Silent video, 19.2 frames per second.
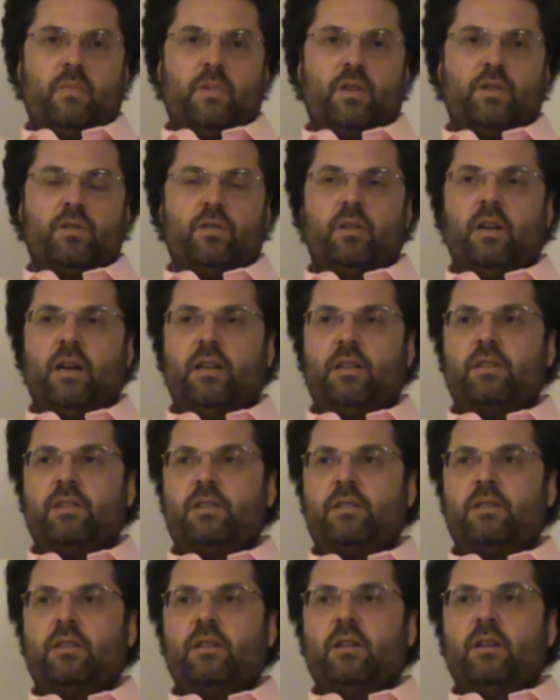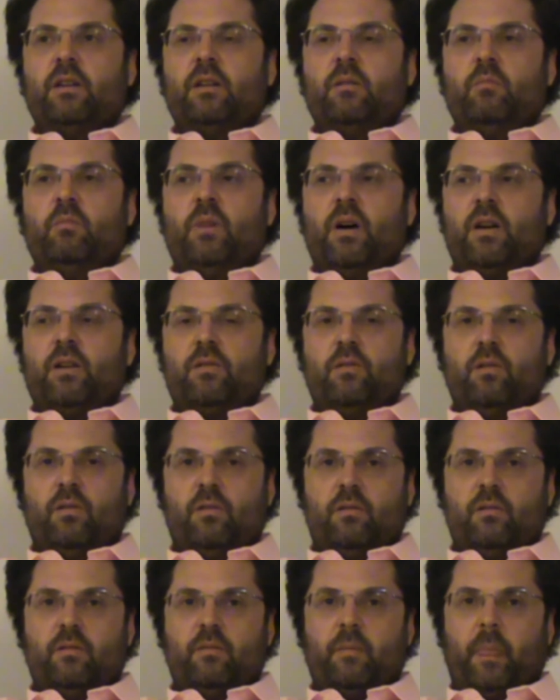So that's my
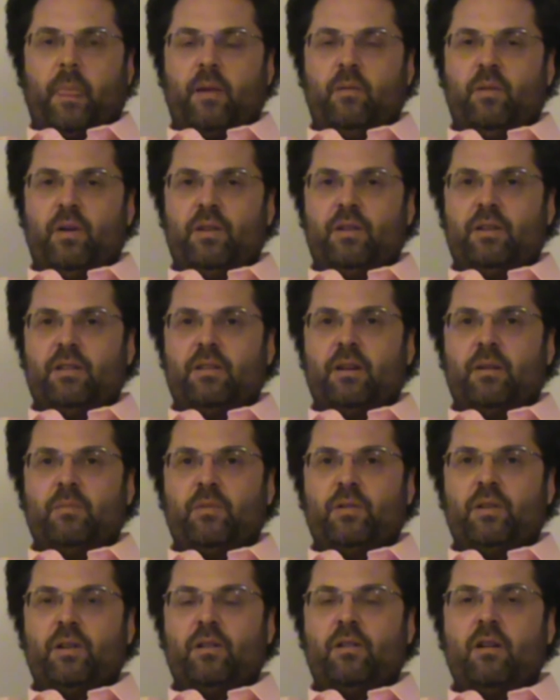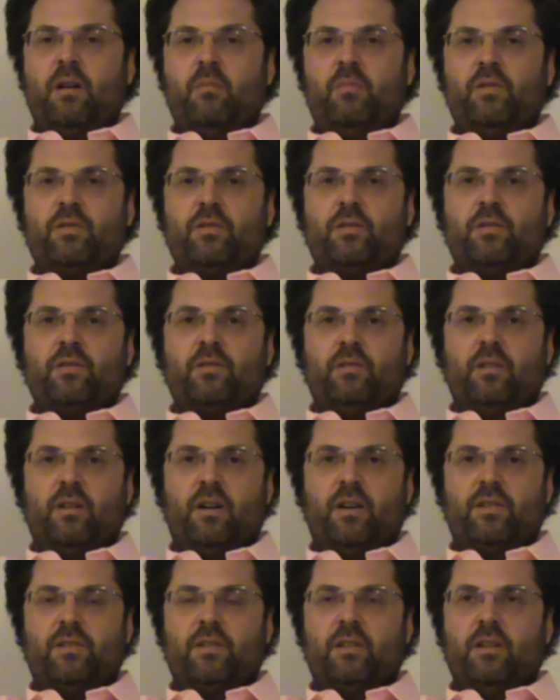goal. Whether I'm going to accomplish this or
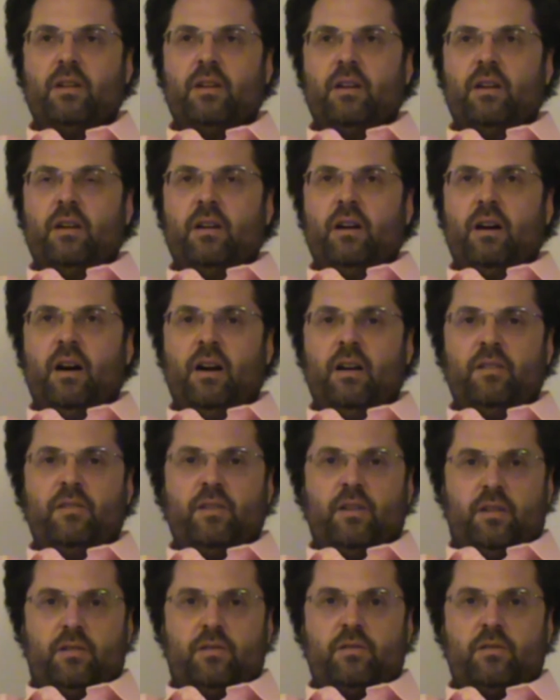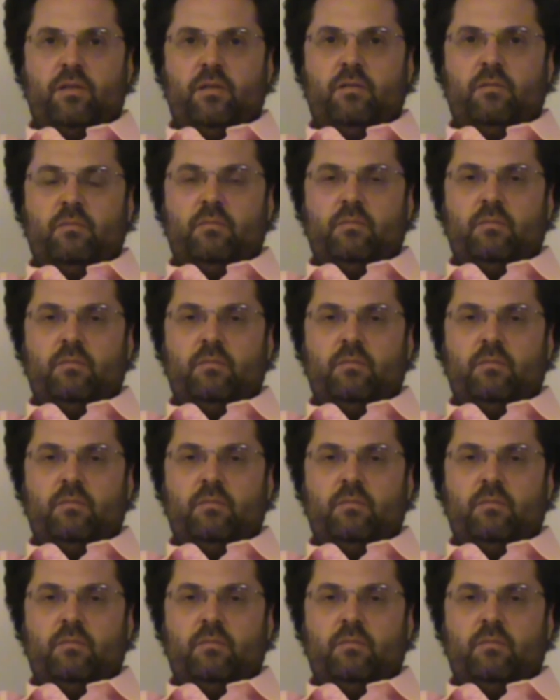not, I think so.